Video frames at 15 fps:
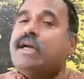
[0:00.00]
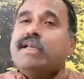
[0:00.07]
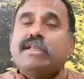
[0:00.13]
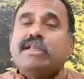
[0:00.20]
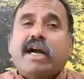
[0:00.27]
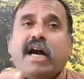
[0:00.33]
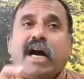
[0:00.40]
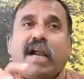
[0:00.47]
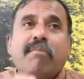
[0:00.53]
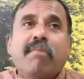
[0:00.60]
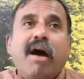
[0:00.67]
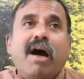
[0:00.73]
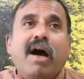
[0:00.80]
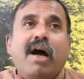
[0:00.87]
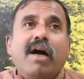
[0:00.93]
See,
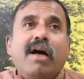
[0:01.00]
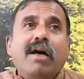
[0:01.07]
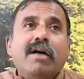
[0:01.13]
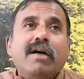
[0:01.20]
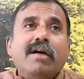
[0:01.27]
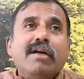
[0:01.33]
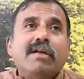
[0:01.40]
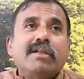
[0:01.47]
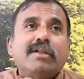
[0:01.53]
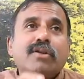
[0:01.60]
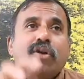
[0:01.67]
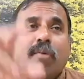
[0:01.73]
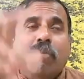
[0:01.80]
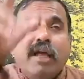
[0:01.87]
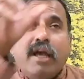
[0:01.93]
karma,
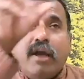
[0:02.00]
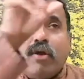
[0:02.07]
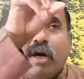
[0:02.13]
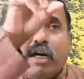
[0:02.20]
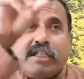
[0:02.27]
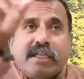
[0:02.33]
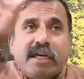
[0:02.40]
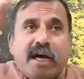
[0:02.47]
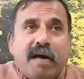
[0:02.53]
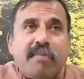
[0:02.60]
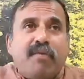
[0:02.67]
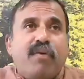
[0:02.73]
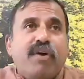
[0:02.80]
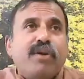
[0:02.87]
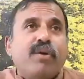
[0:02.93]
nobody writes the
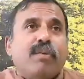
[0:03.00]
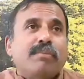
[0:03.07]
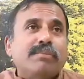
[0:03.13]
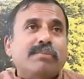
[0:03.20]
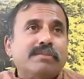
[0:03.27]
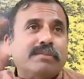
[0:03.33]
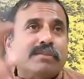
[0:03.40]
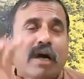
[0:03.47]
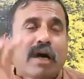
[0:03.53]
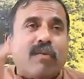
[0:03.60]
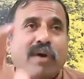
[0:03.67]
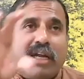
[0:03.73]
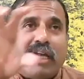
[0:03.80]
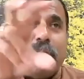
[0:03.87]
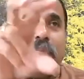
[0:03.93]
karma for you
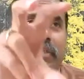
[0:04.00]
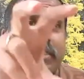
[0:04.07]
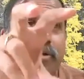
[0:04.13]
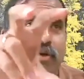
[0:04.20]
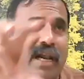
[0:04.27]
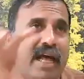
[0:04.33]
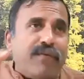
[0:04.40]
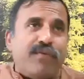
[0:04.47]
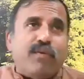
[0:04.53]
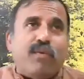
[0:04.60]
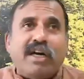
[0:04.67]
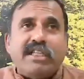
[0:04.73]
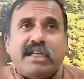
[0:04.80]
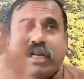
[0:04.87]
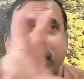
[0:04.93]
or what happens in your life.
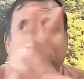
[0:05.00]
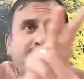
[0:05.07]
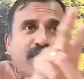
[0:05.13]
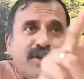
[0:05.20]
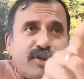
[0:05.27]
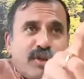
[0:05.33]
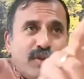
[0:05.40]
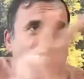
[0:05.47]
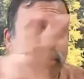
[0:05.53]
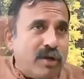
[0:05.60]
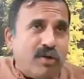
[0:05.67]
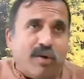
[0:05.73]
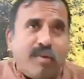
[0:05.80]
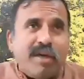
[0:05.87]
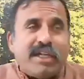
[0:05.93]
What is the dream you have to,
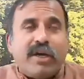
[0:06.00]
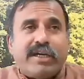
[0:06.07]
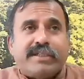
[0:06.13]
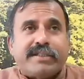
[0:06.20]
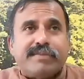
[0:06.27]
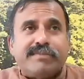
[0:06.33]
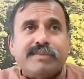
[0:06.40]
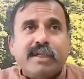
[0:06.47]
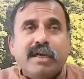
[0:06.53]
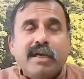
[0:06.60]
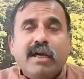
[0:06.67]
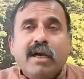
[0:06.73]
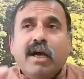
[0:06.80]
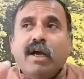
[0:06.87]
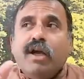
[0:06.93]
nobody writes.
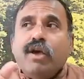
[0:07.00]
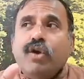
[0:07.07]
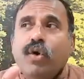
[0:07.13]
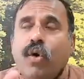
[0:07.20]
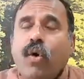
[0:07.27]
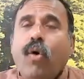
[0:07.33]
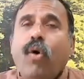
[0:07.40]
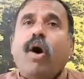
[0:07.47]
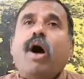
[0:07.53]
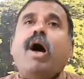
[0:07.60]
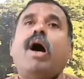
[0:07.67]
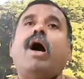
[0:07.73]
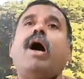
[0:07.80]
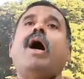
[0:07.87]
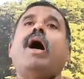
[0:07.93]

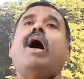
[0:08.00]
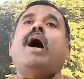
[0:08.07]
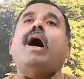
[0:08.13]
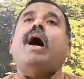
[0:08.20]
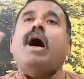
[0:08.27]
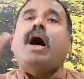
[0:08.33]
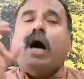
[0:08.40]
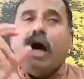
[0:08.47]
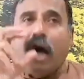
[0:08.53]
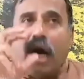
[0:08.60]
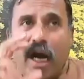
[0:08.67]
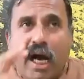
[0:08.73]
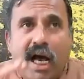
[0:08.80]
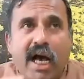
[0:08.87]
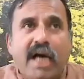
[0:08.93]
You,
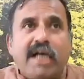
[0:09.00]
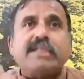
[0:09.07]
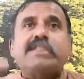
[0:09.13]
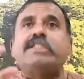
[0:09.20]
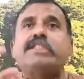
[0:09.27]
as